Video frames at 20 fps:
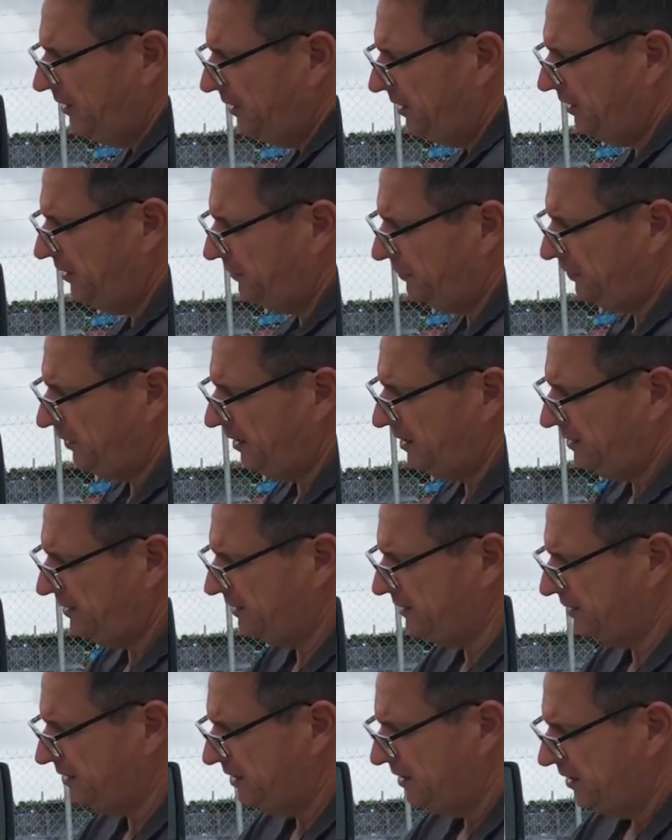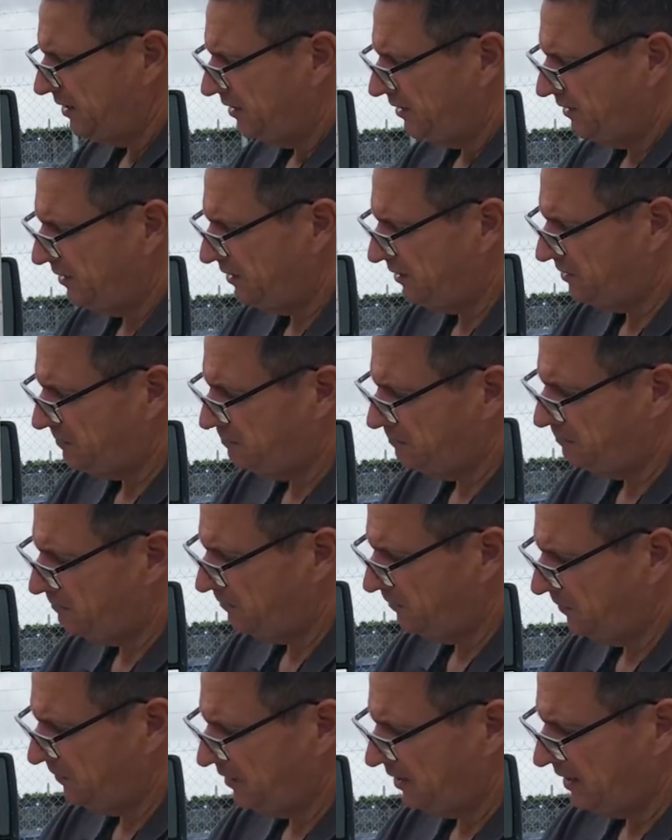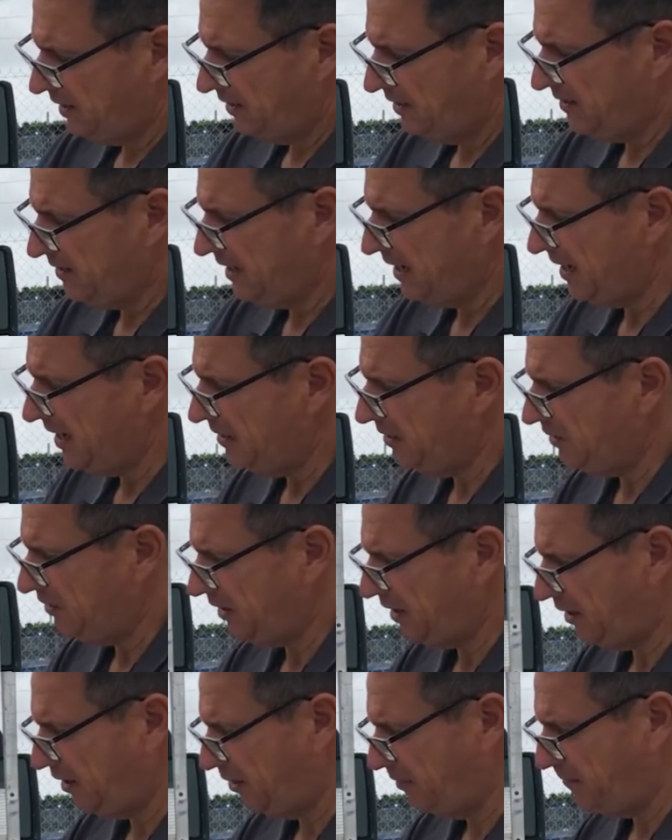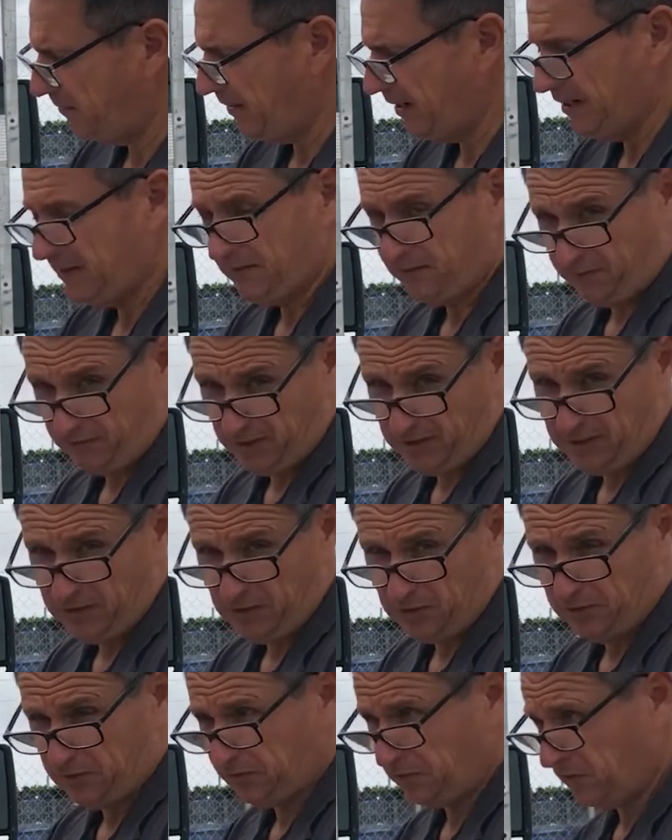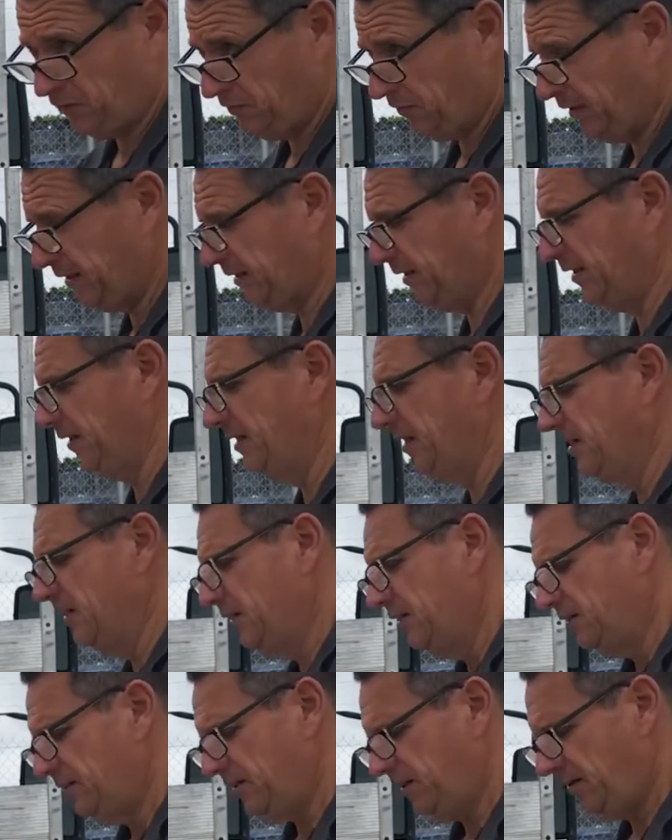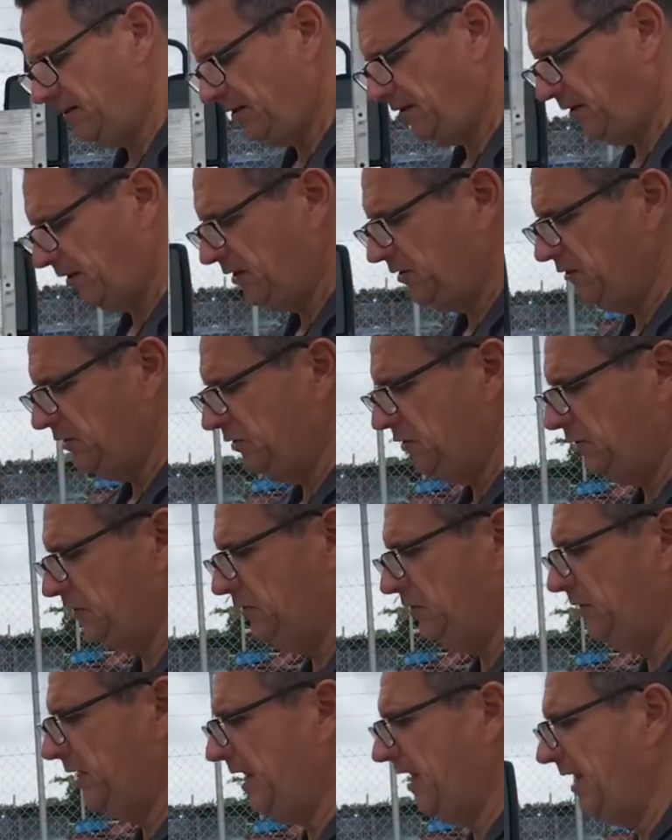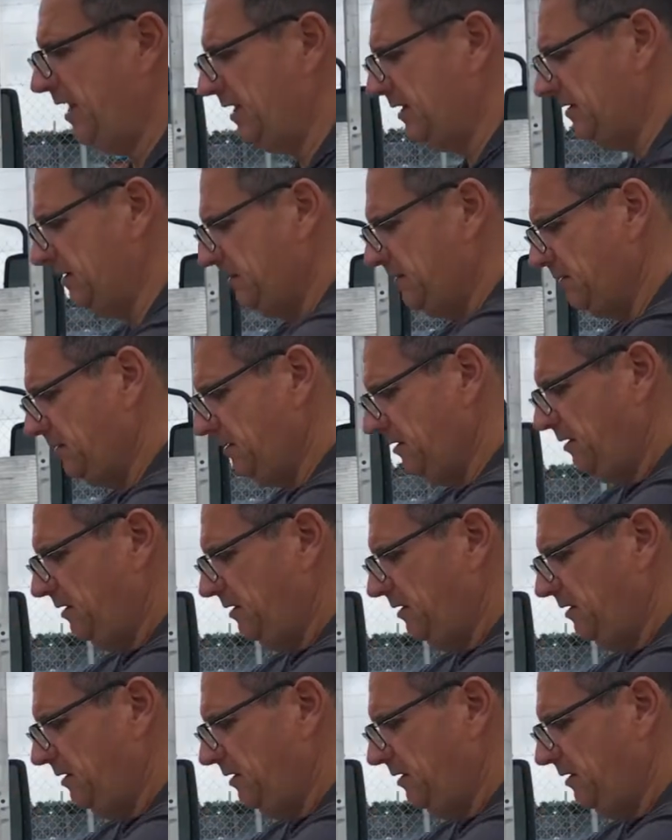Now the reason this is here to help that feed on correctly. So then I can use two hands and